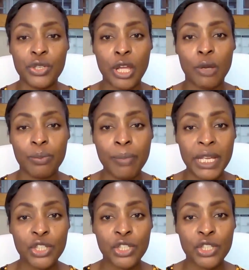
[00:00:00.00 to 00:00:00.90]
to help
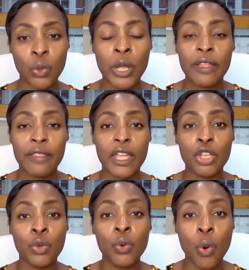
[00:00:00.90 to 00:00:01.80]
make sure that
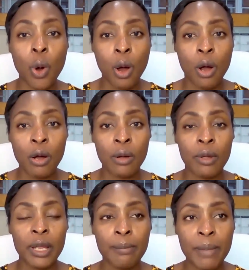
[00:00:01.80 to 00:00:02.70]
you
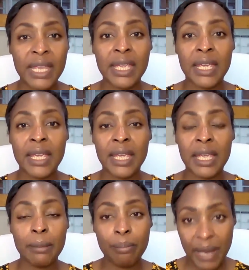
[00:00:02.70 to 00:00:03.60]
are making
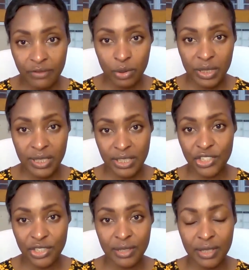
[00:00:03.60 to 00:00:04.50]
impactful
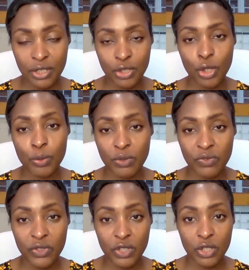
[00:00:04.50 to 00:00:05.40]
decisions in terms
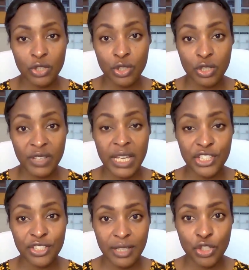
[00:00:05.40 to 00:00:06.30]
of the
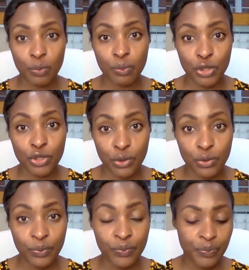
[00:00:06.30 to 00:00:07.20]
certifications that you pursue.
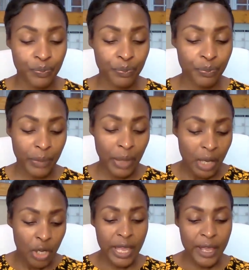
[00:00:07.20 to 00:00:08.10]

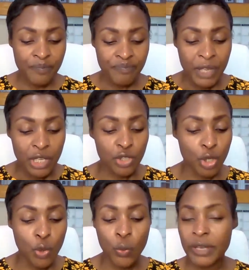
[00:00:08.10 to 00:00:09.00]
Okay,
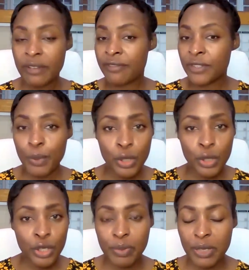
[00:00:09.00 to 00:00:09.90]
so we've
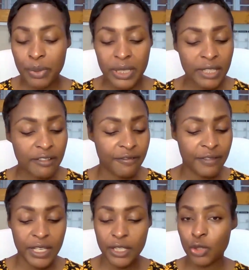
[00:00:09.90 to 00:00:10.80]
spoken to people in the
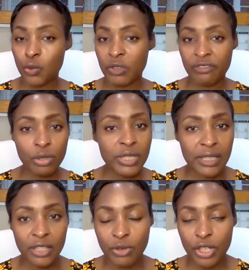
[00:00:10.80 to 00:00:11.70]
field. We've looked
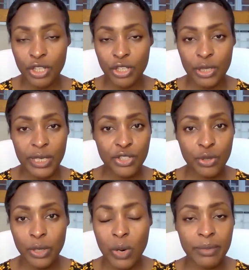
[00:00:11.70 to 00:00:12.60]
at the regulatory
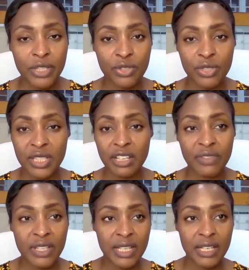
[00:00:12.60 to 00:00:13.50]
requirements to see
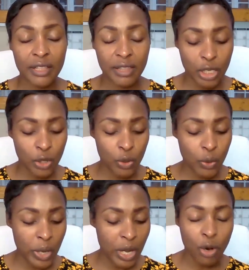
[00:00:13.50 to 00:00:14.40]
if there's anything
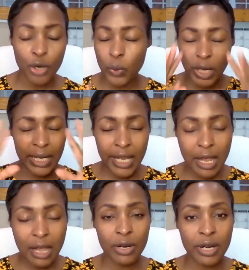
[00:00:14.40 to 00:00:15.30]
going on. We're
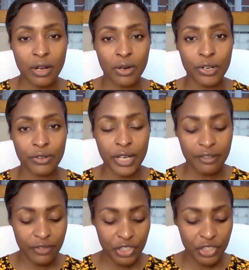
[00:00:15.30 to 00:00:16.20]
clear on our
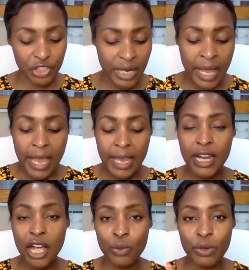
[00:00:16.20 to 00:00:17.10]
career vision.
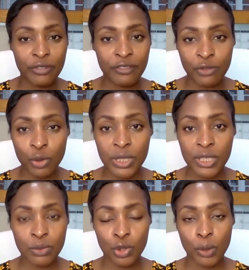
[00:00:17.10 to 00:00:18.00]
And now we've reviewed
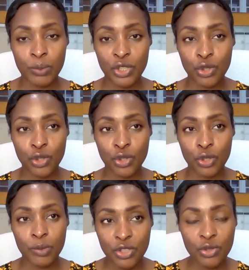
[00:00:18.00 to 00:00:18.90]
some job
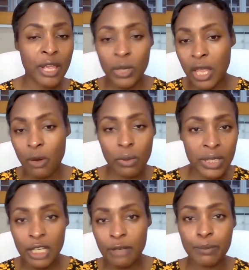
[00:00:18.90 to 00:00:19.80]
descriptions to say, okay,
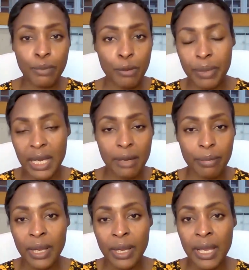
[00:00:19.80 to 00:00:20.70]
what keeps popping
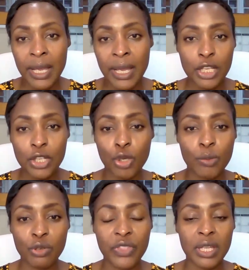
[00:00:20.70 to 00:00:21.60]
up in terms
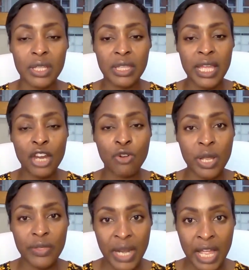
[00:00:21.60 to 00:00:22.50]
of the
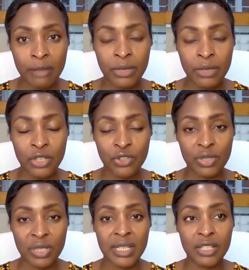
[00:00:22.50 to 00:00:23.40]
area that I'm
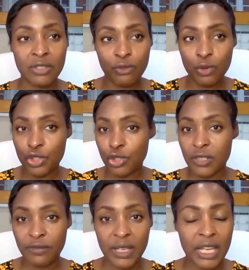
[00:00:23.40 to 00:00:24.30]
interested in for
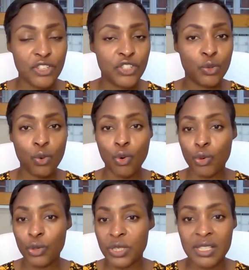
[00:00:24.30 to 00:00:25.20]
certification or
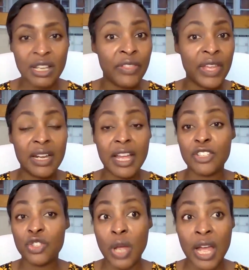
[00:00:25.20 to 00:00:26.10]
courses? Are they
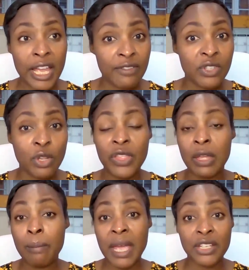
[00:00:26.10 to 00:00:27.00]
nice to have? Are
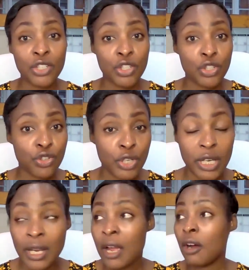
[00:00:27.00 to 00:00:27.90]
they mandatory?
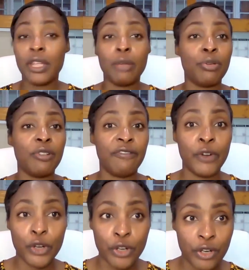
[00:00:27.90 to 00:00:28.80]
Are they
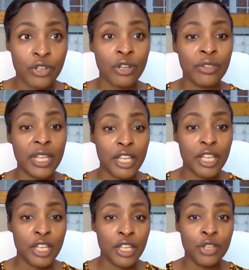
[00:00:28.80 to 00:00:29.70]
preferred? Are
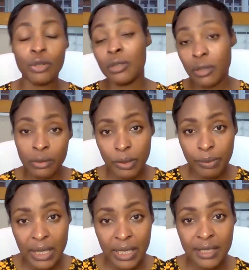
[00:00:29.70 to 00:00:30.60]
they, oh, would
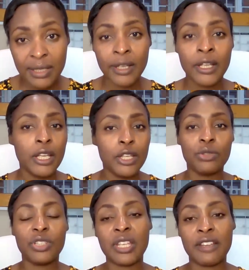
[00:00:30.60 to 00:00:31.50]
be nice.
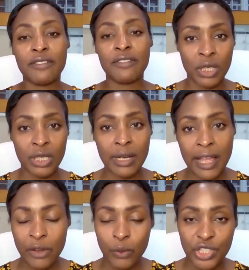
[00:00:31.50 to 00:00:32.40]
You'll just have to read the
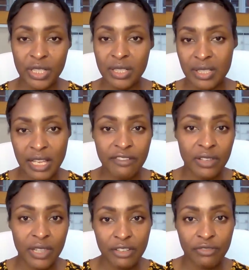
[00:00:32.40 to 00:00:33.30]
language and
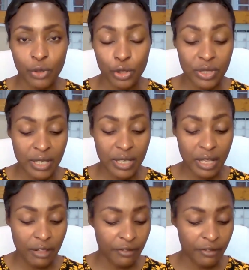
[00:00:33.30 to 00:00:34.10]
decipher that for yourself.